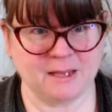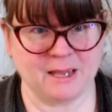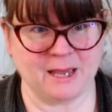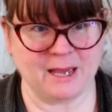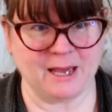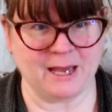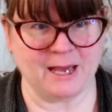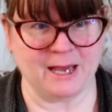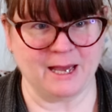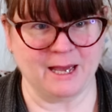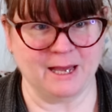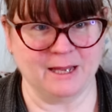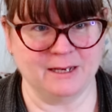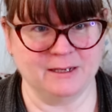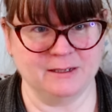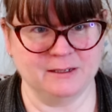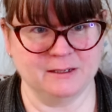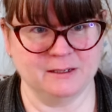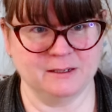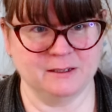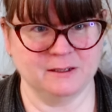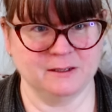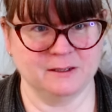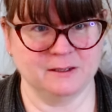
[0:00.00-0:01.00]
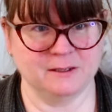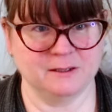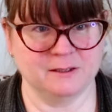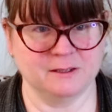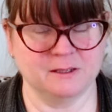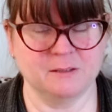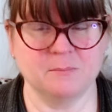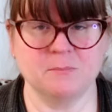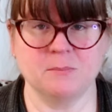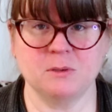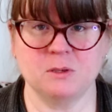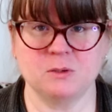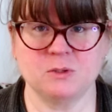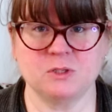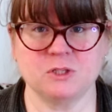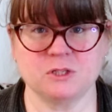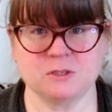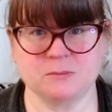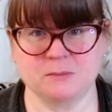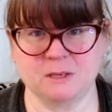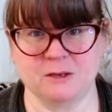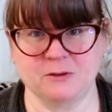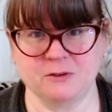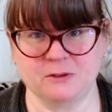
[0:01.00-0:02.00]
had the most
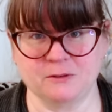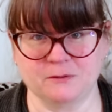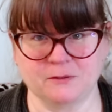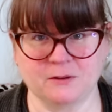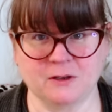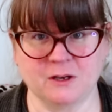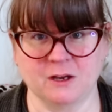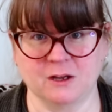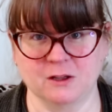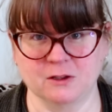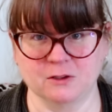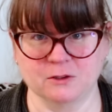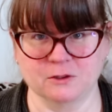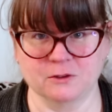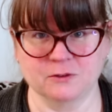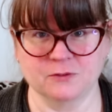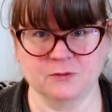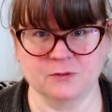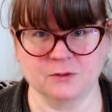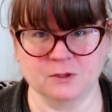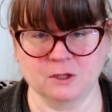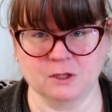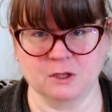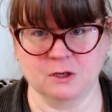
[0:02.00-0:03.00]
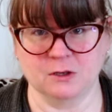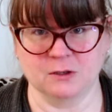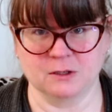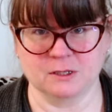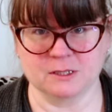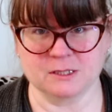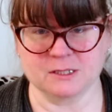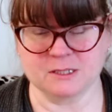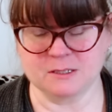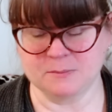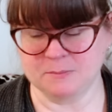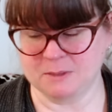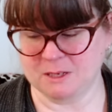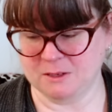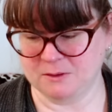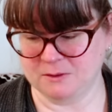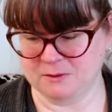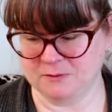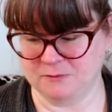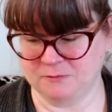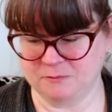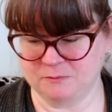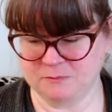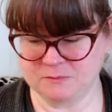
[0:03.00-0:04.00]
amount of color for the longest
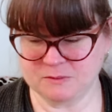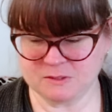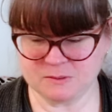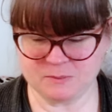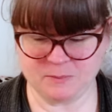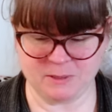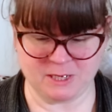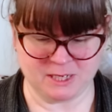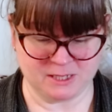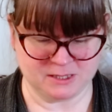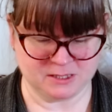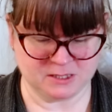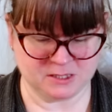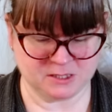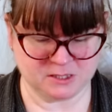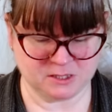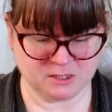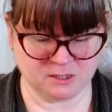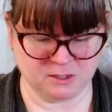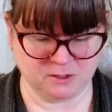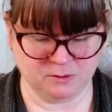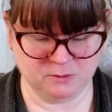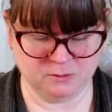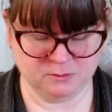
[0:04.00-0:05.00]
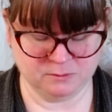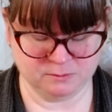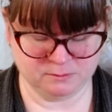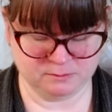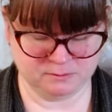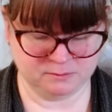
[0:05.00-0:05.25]
amount of space. So